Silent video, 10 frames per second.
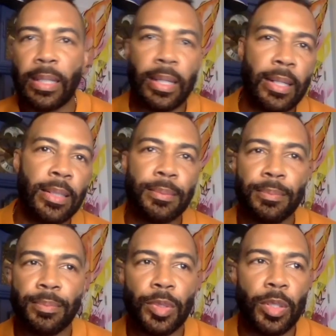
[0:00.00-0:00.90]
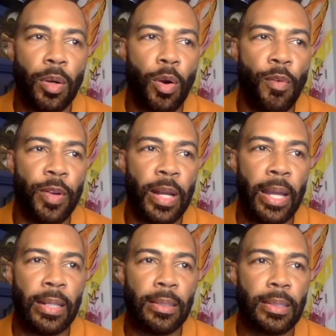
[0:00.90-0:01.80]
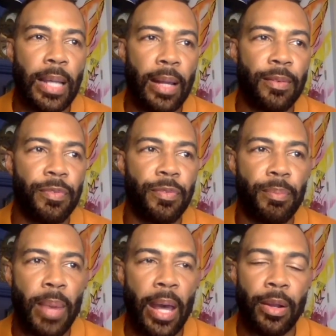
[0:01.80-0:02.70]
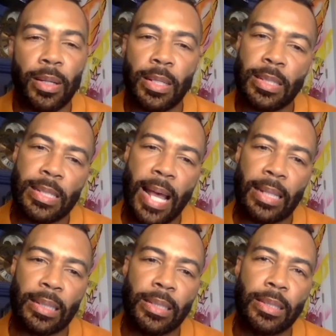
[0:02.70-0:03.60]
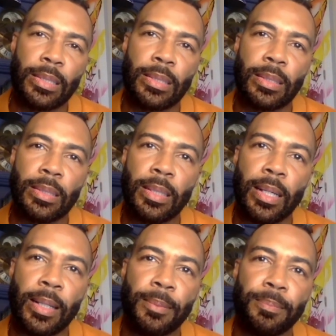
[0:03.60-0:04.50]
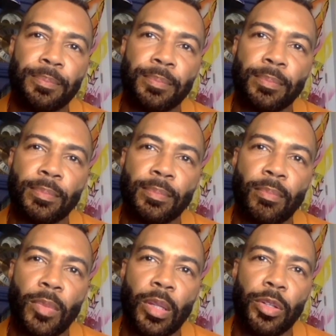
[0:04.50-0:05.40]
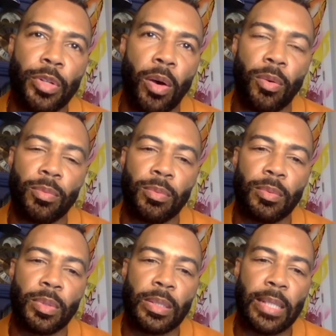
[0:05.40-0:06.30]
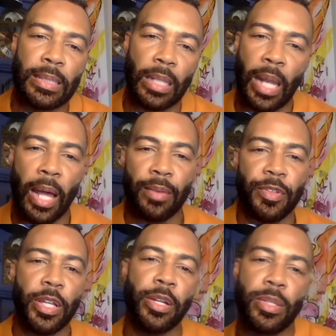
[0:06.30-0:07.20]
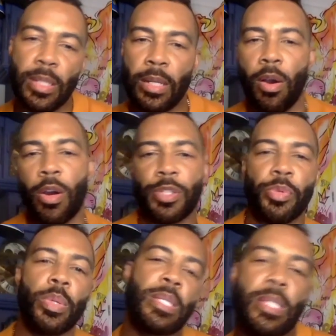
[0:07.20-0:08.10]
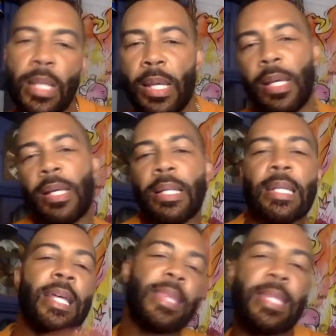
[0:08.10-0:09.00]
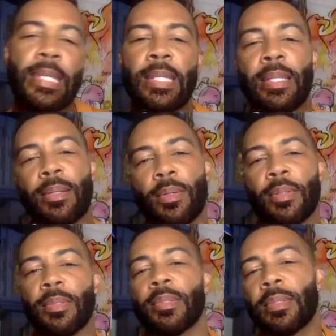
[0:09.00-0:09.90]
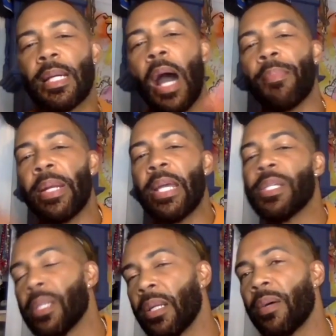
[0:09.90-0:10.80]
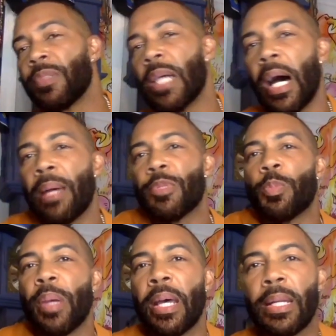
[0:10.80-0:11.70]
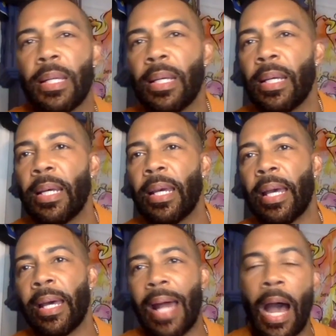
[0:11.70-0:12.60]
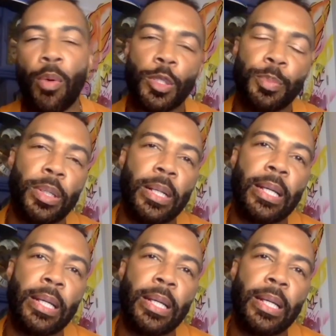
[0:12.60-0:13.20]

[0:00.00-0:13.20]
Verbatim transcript: in a, you know, overnight kind of manner, because as athletes, um, you don't. It takes a lot of years, an arduous, lengthy combination of time spent and hours put